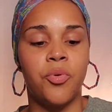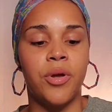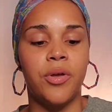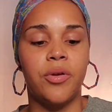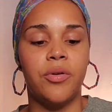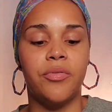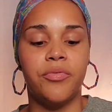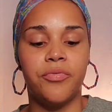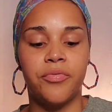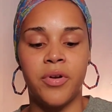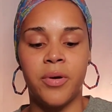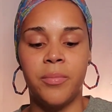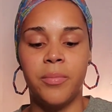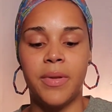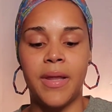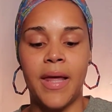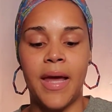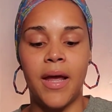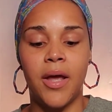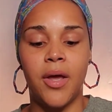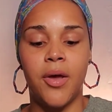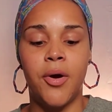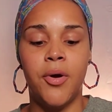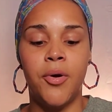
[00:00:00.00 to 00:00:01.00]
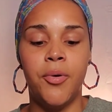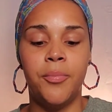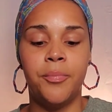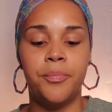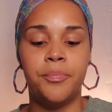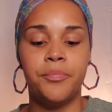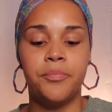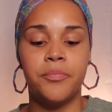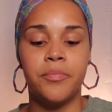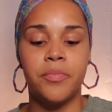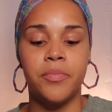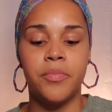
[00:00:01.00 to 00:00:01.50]
from Lancome,
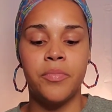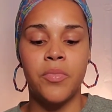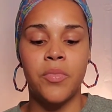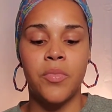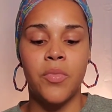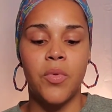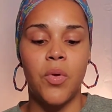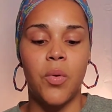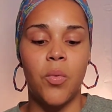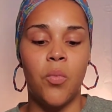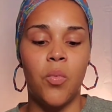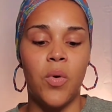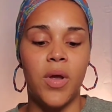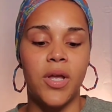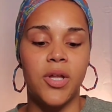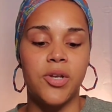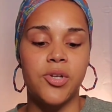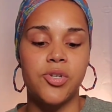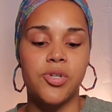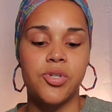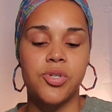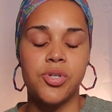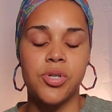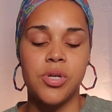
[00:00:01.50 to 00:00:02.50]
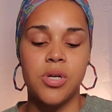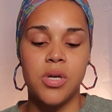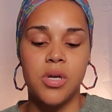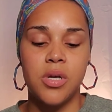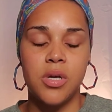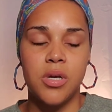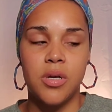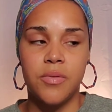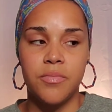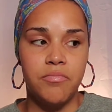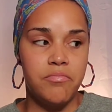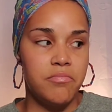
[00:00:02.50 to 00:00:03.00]
which
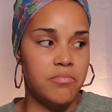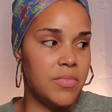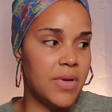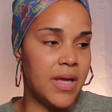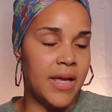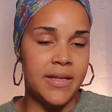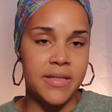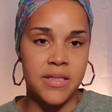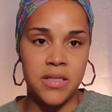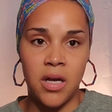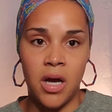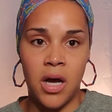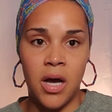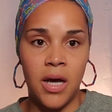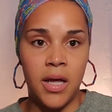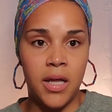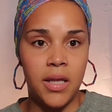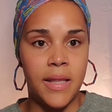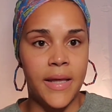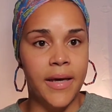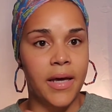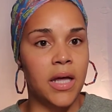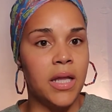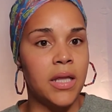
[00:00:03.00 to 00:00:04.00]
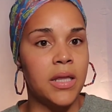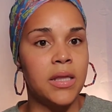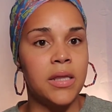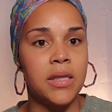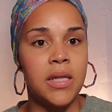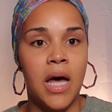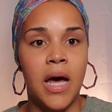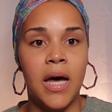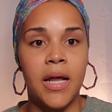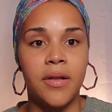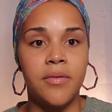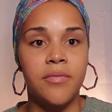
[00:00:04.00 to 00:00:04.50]
it's got like a
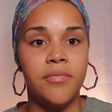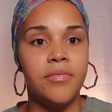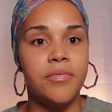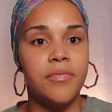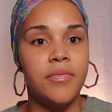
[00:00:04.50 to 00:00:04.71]
lot of